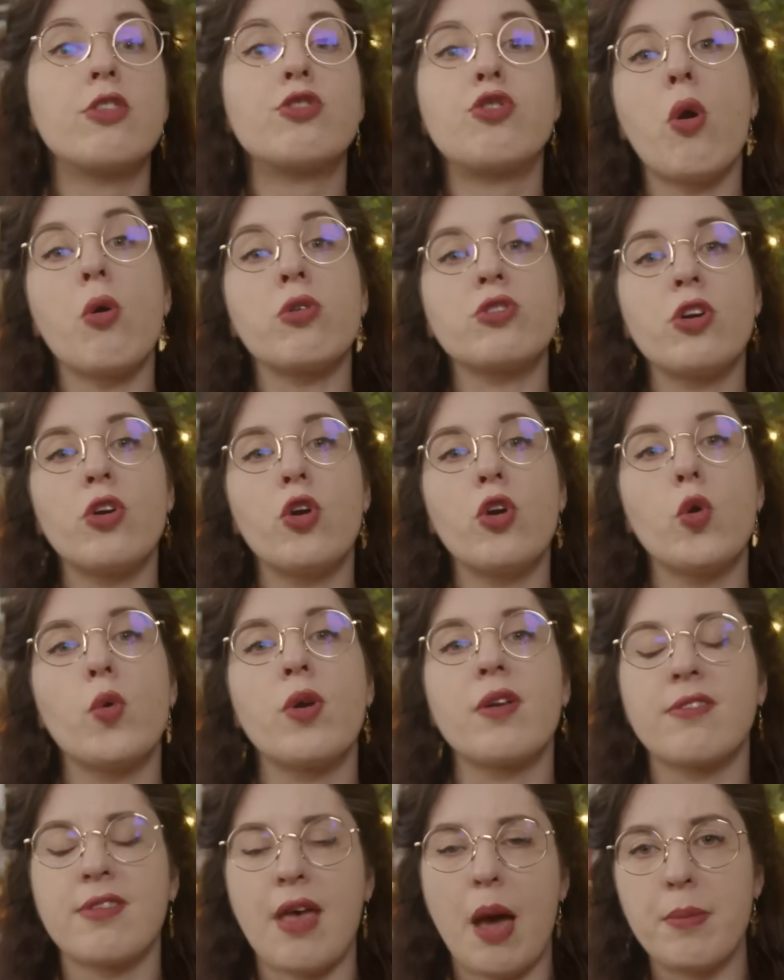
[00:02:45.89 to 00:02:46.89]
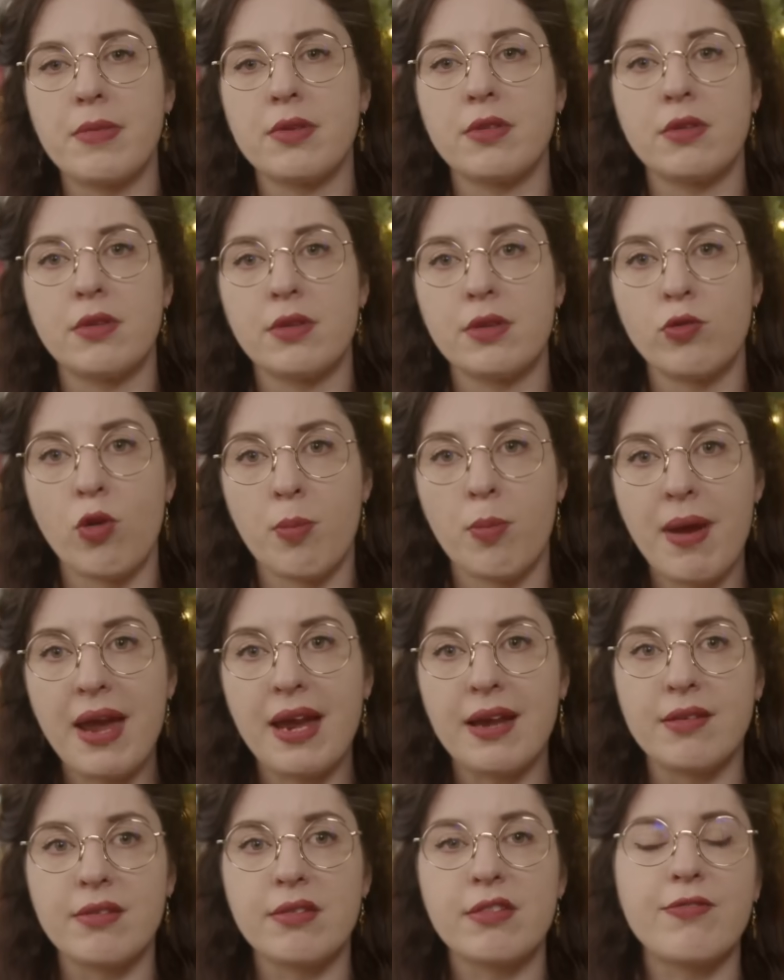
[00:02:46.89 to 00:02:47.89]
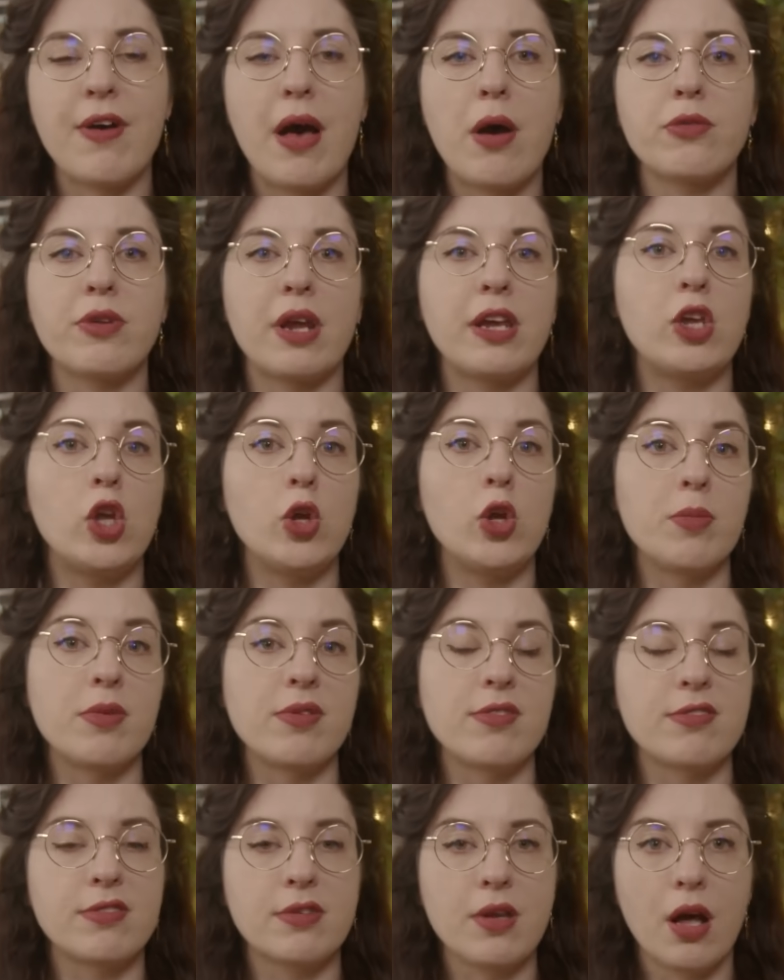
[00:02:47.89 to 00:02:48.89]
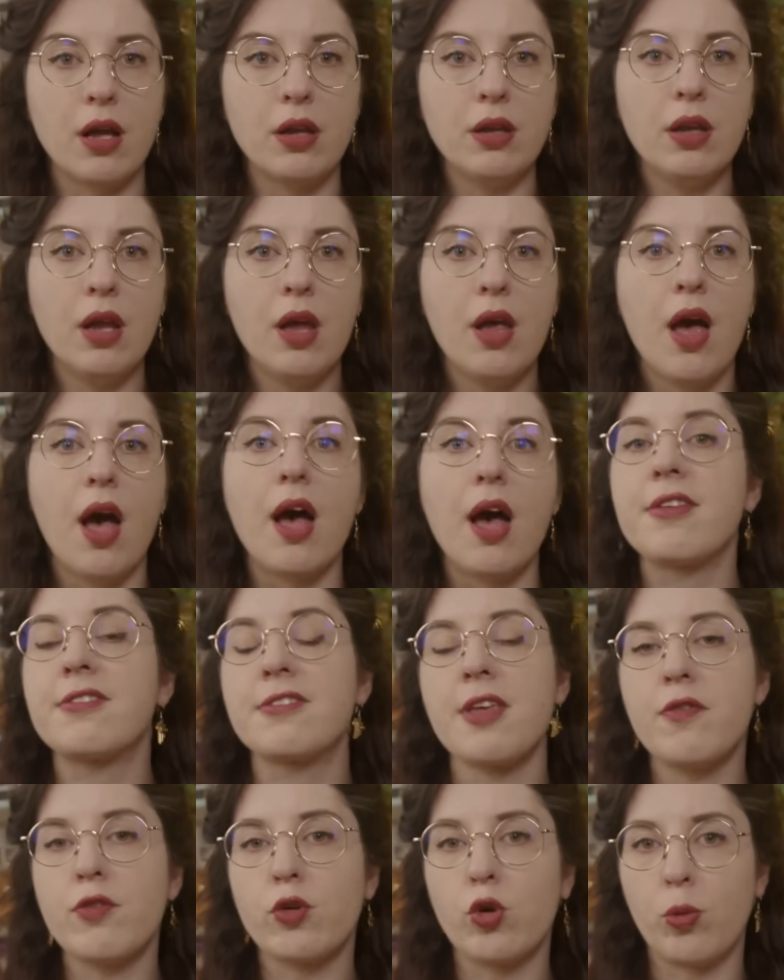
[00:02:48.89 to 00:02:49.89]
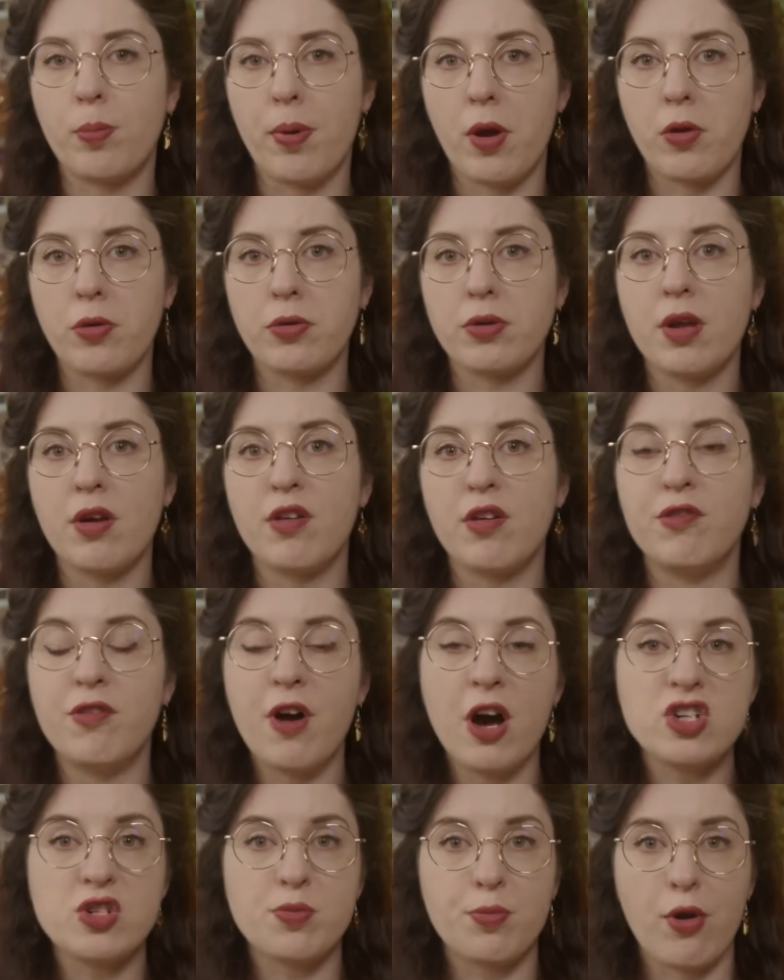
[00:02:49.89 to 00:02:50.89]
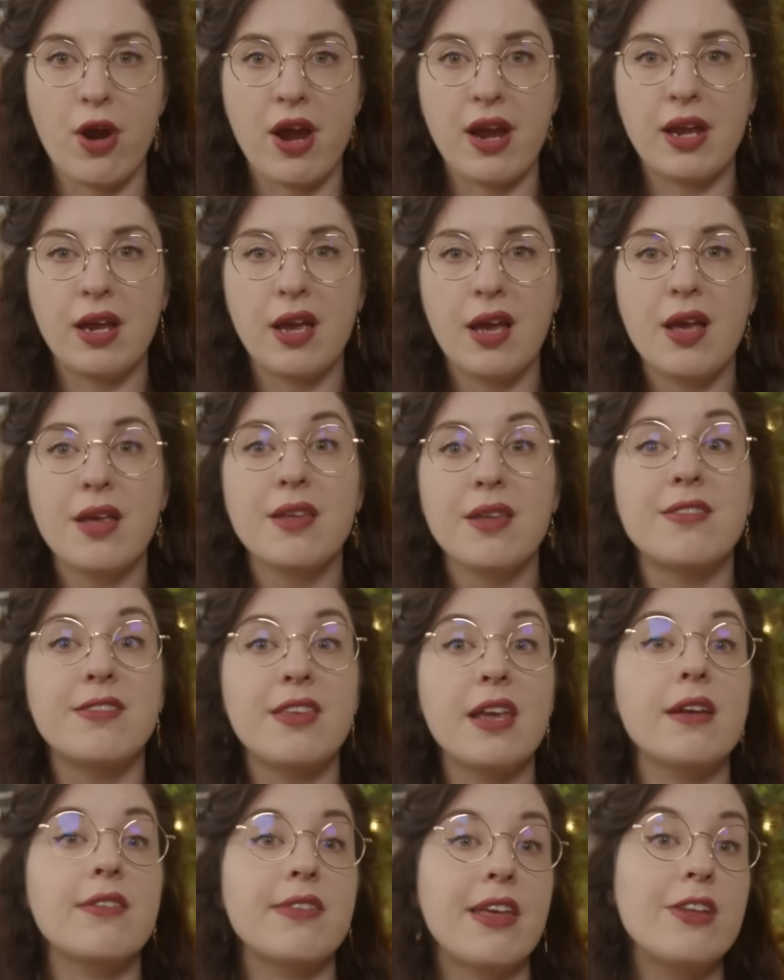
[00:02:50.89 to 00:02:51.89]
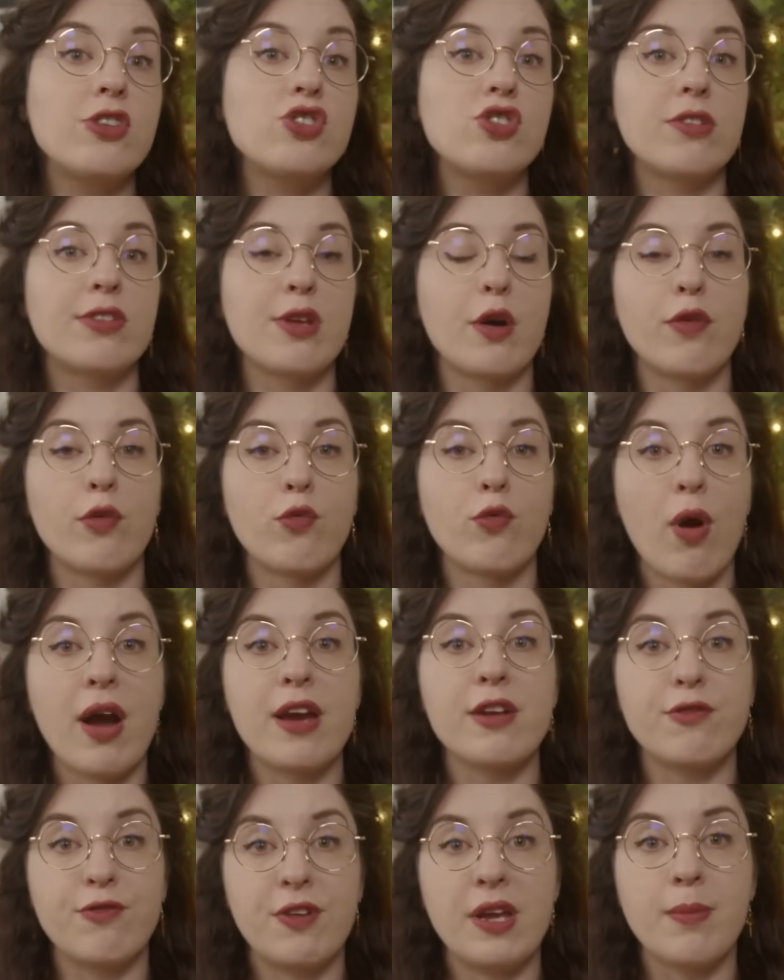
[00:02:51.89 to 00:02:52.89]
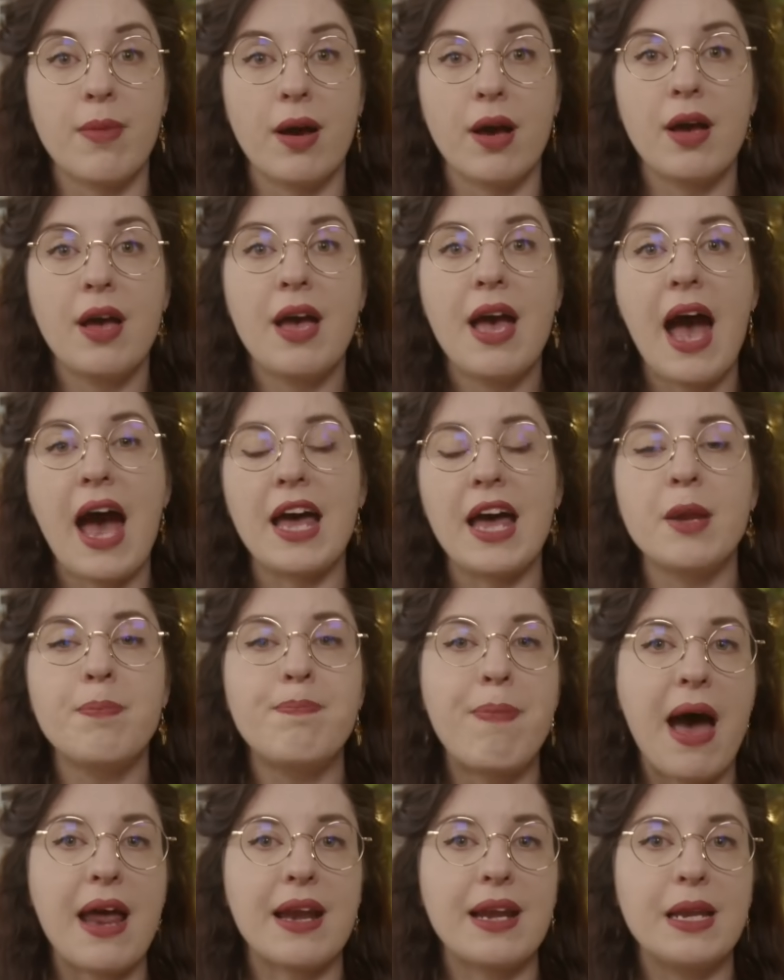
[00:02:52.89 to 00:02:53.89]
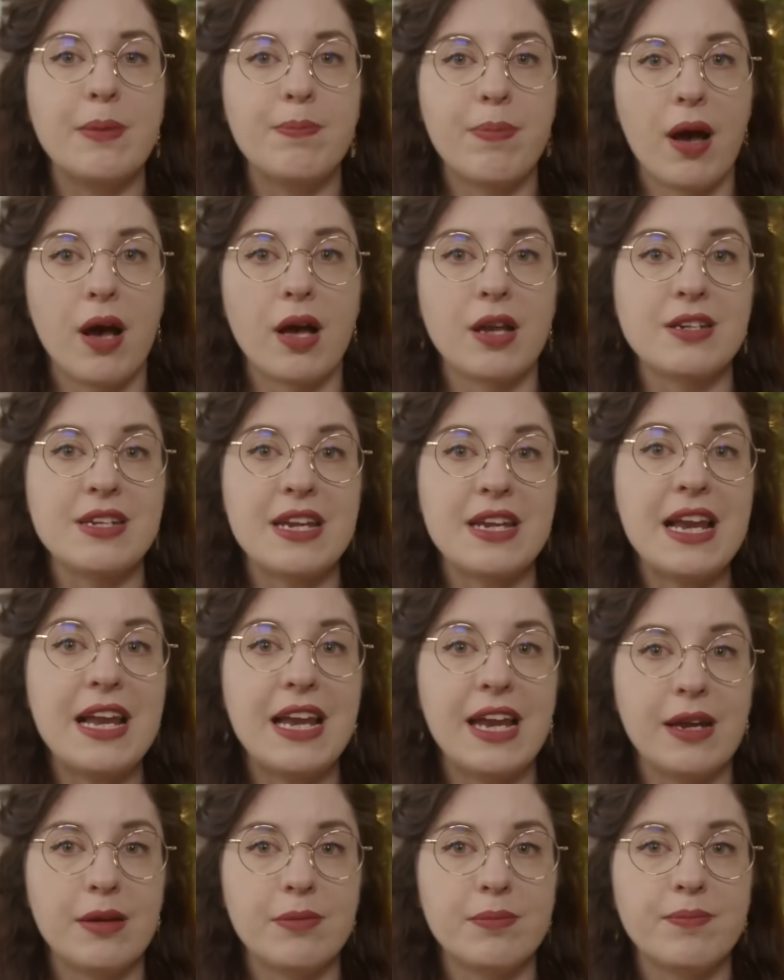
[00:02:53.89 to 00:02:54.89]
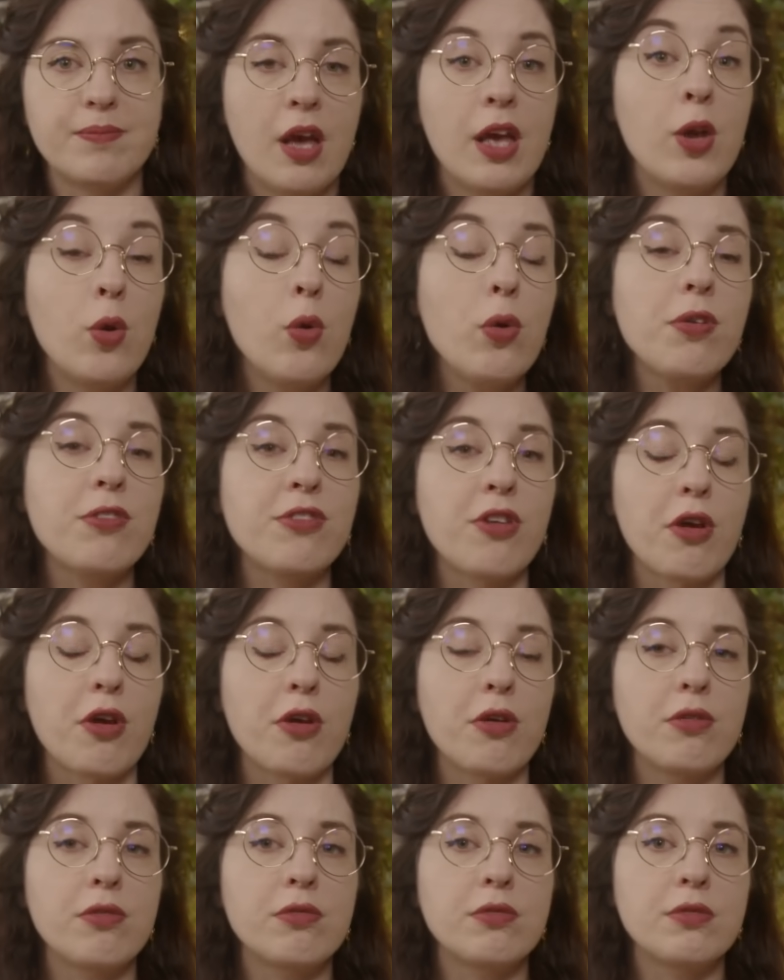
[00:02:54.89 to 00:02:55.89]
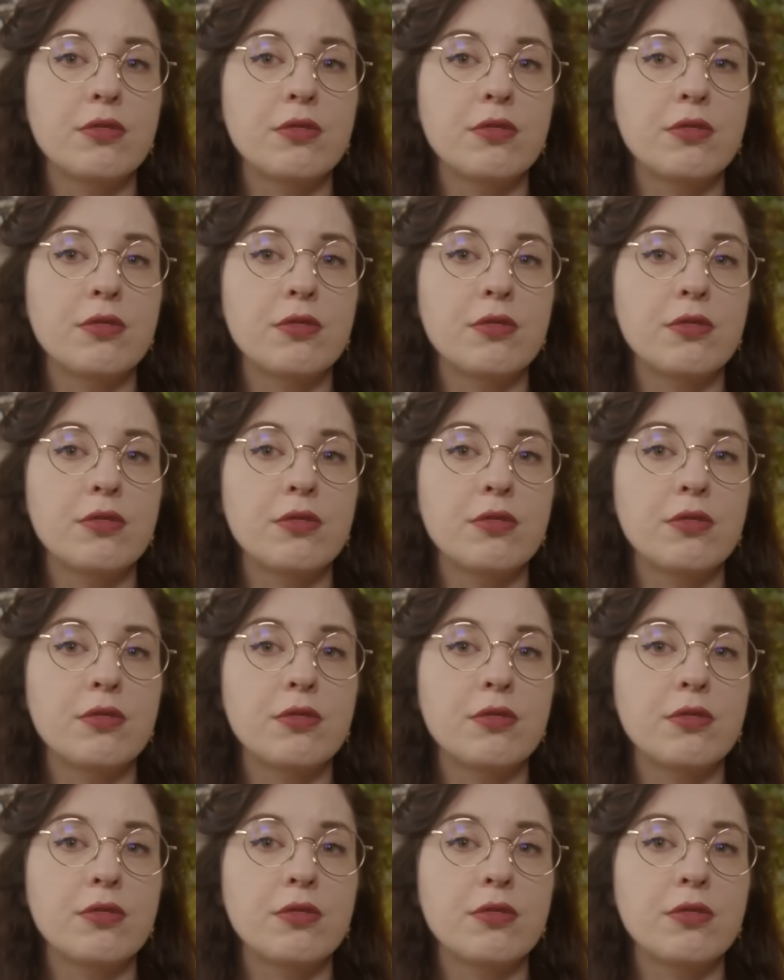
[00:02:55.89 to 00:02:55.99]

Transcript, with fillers: The doctor who examined the remains found a human skull, a cervical bone, vertebrae, six inches of a right femur, and a badly burned ilium. He also